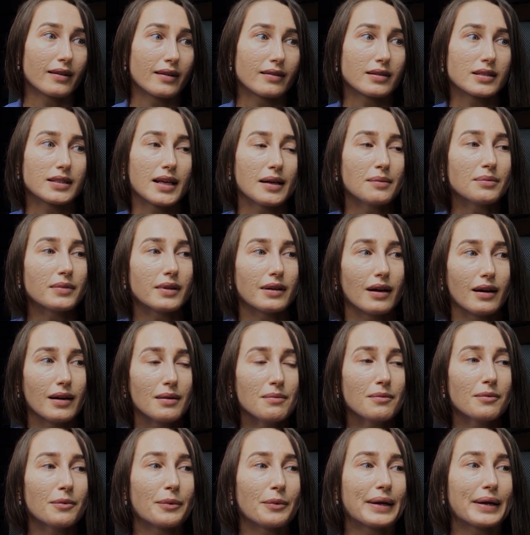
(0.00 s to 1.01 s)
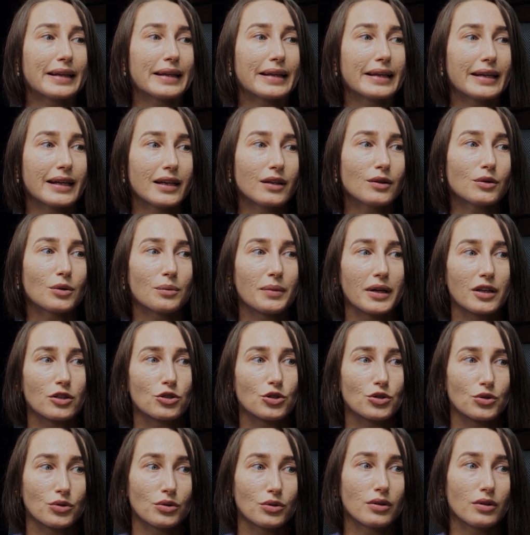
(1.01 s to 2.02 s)
At the same time, we need to
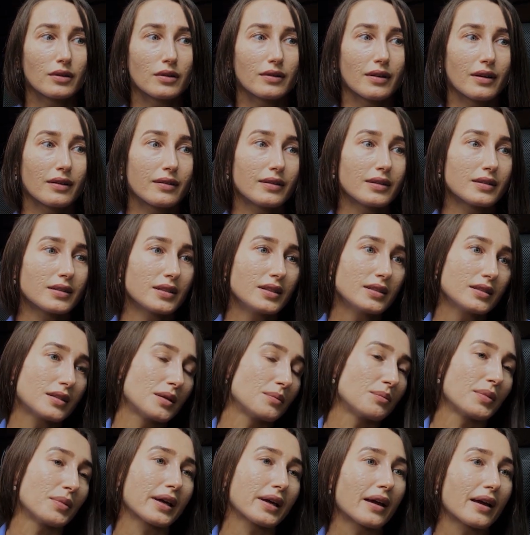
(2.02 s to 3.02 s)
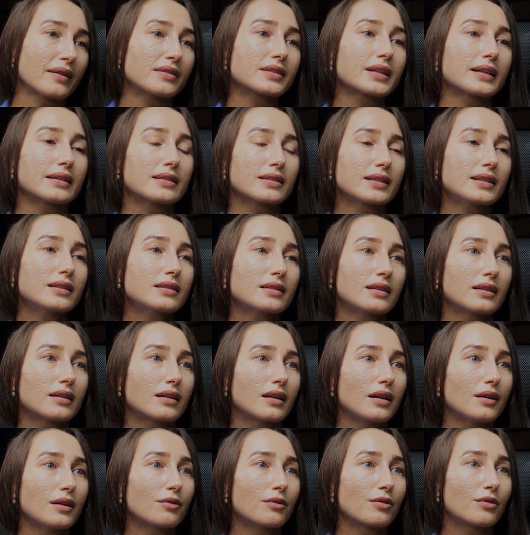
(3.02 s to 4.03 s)
make sure that the system behaves
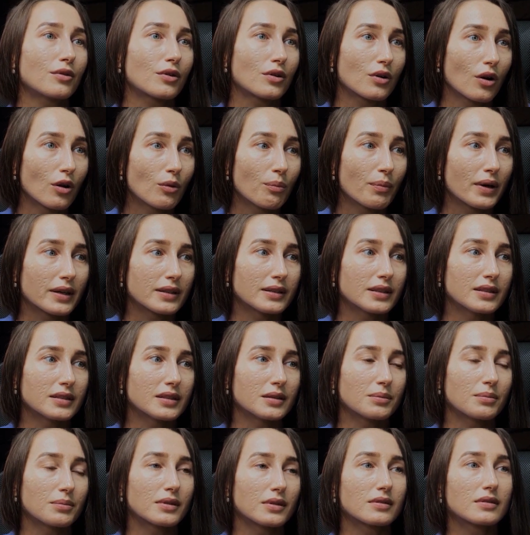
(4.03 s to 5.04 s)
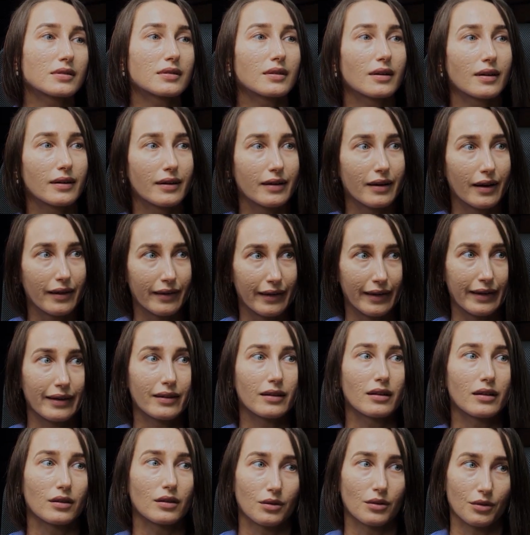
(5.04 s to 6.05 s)
consistently for all participants
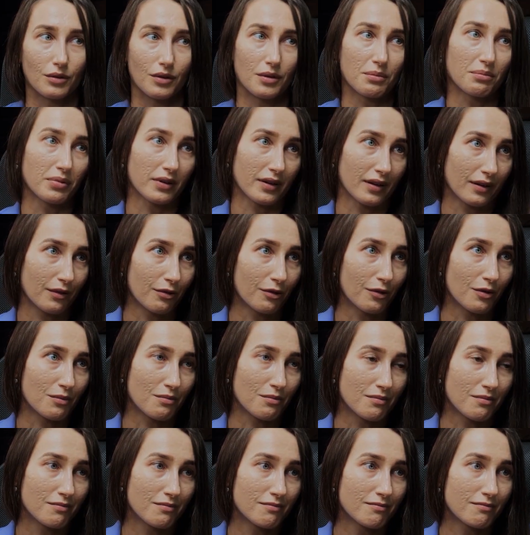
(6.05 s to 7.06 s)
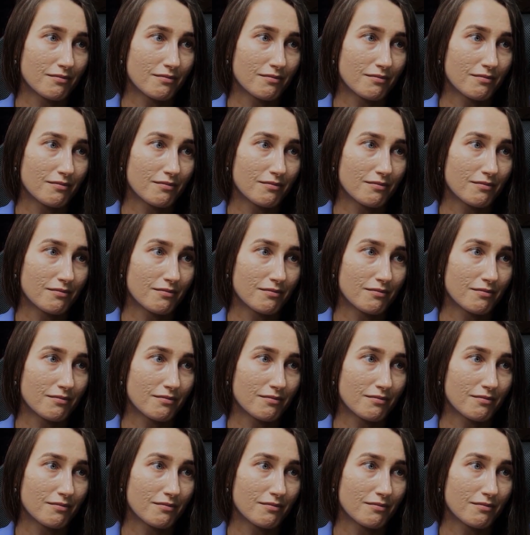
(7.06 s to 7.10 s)
connected to the platform.